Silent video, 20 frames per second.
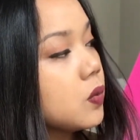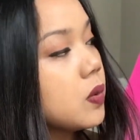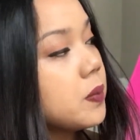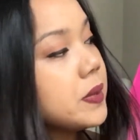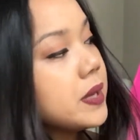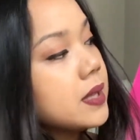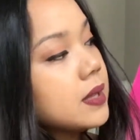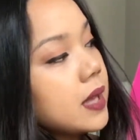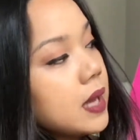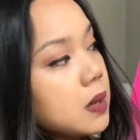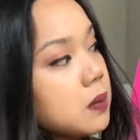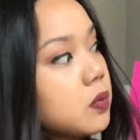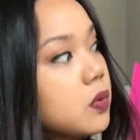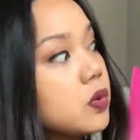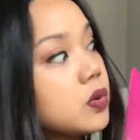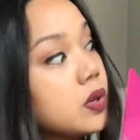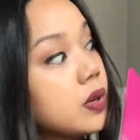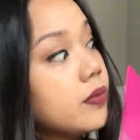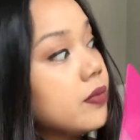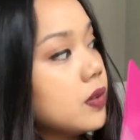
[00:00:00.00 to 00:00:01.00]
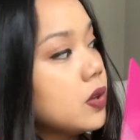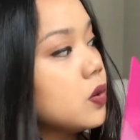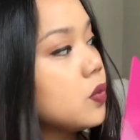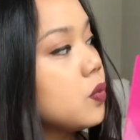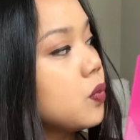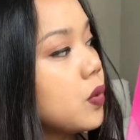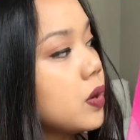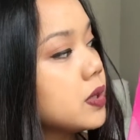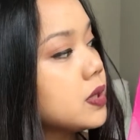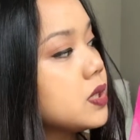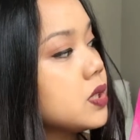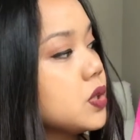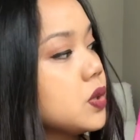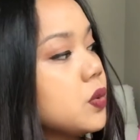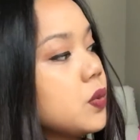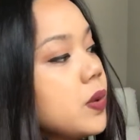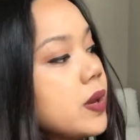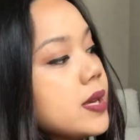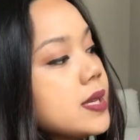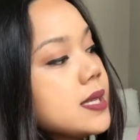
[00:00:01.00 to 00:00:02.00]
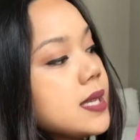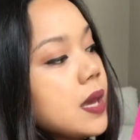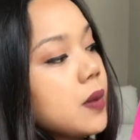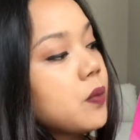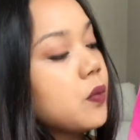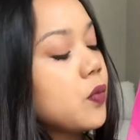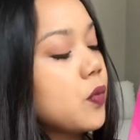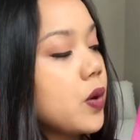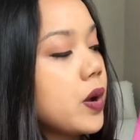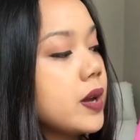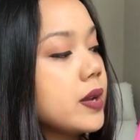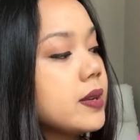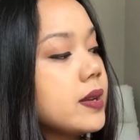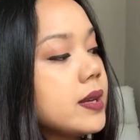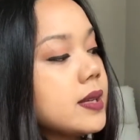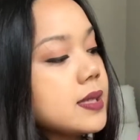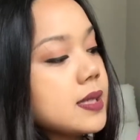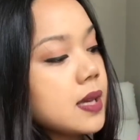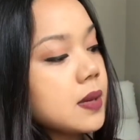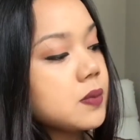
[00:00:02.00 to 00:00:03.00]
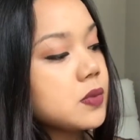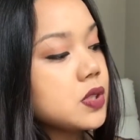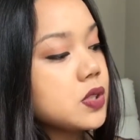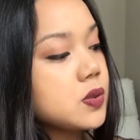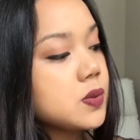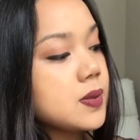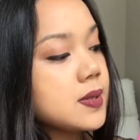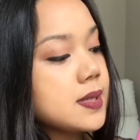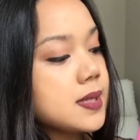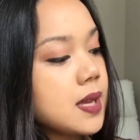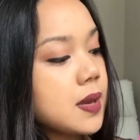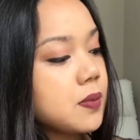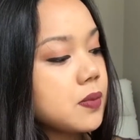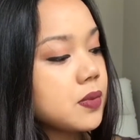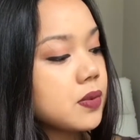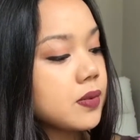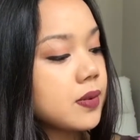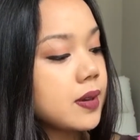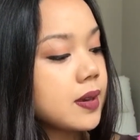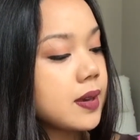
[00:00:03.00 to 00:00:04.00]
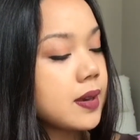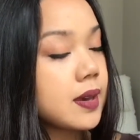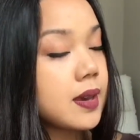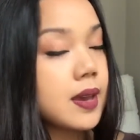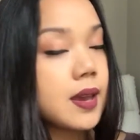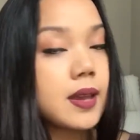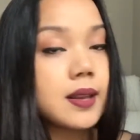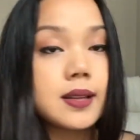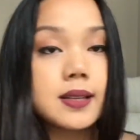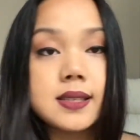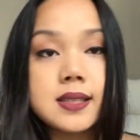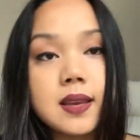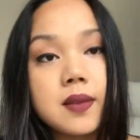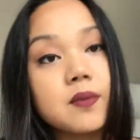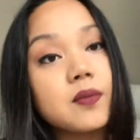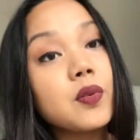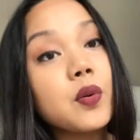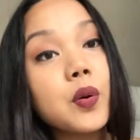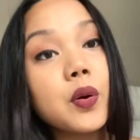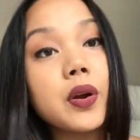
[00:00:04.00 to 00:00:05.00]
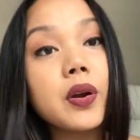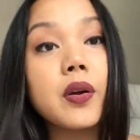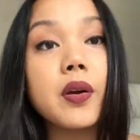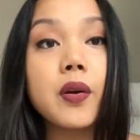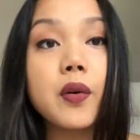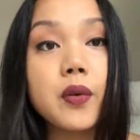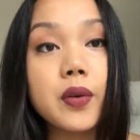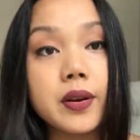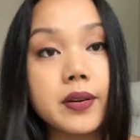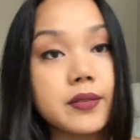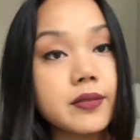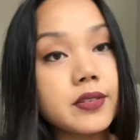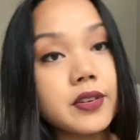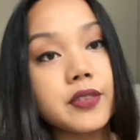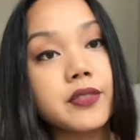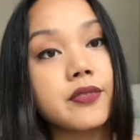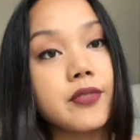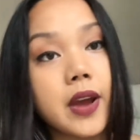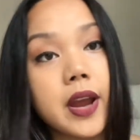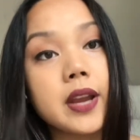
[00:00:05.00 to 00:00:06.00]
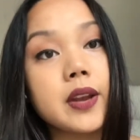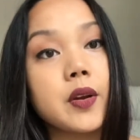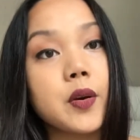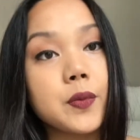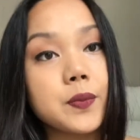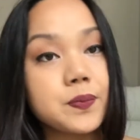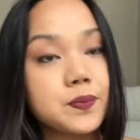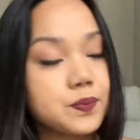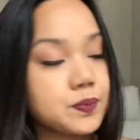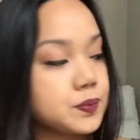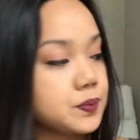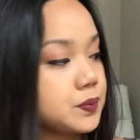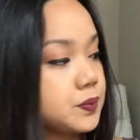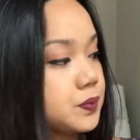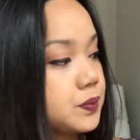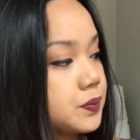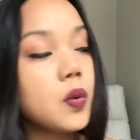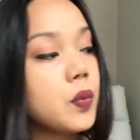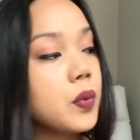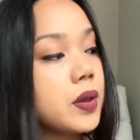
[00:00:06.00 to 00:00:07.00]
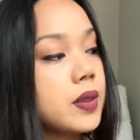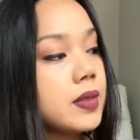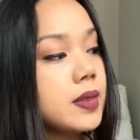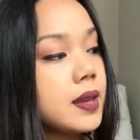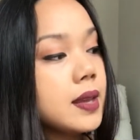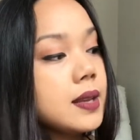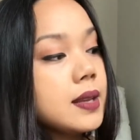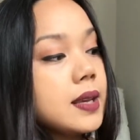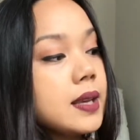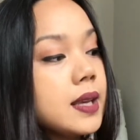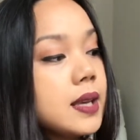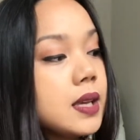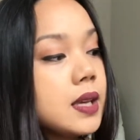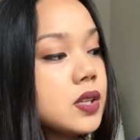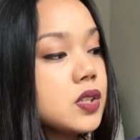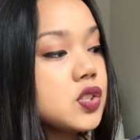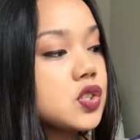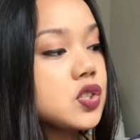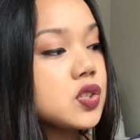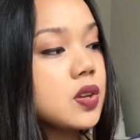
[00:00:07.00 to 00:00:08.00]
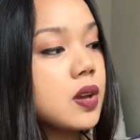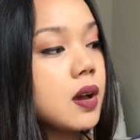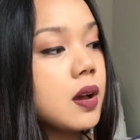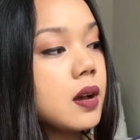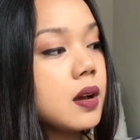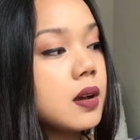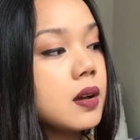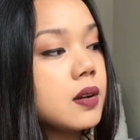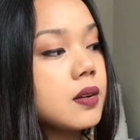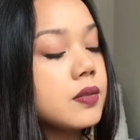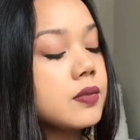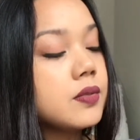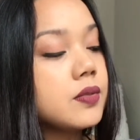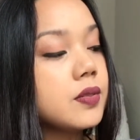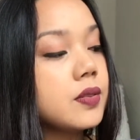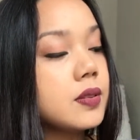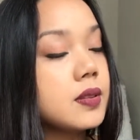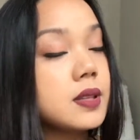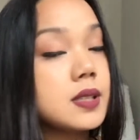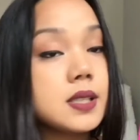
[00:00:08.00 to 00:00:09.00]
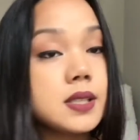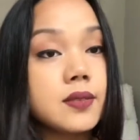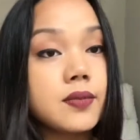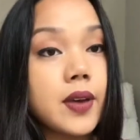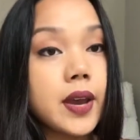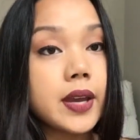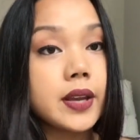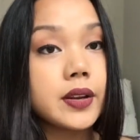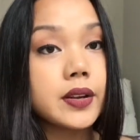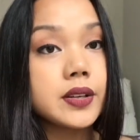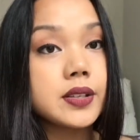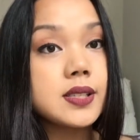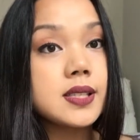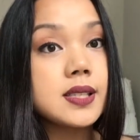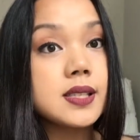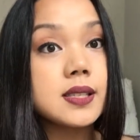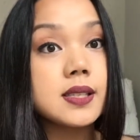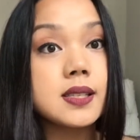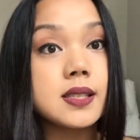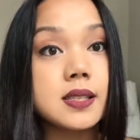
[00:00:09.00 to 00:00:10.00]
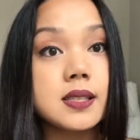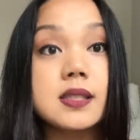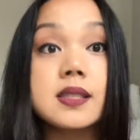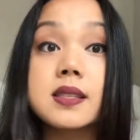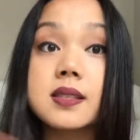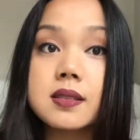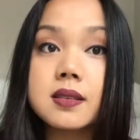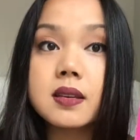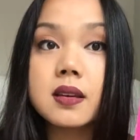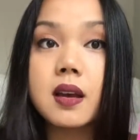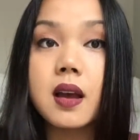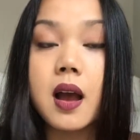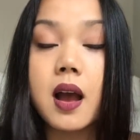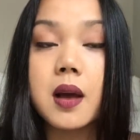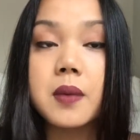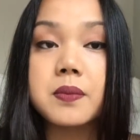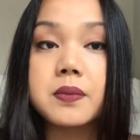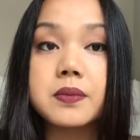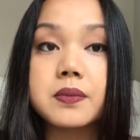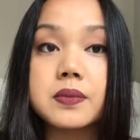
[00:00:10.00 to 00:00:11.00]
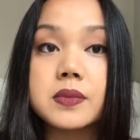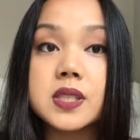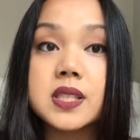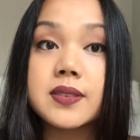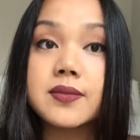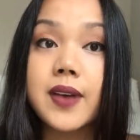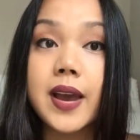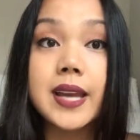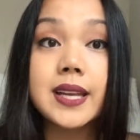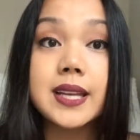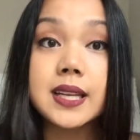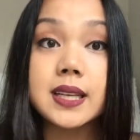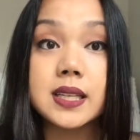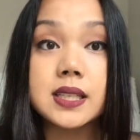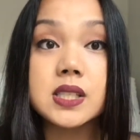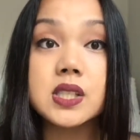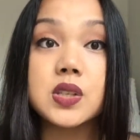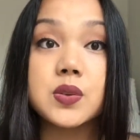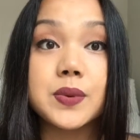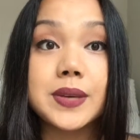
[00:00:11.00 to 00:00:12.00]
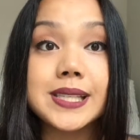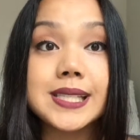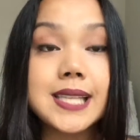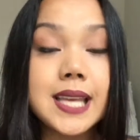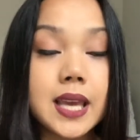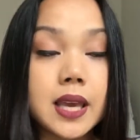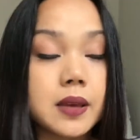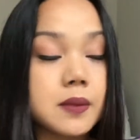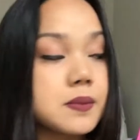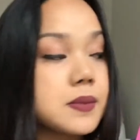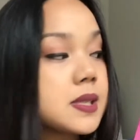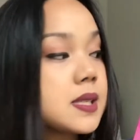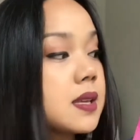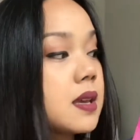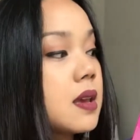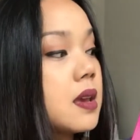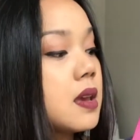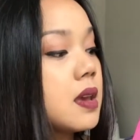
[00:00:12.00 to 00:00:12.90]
be labeled if you want to exam 1, exam 2, exam 3, and exam 4, or in your final. Within each of the dividers, since it's divided into exams,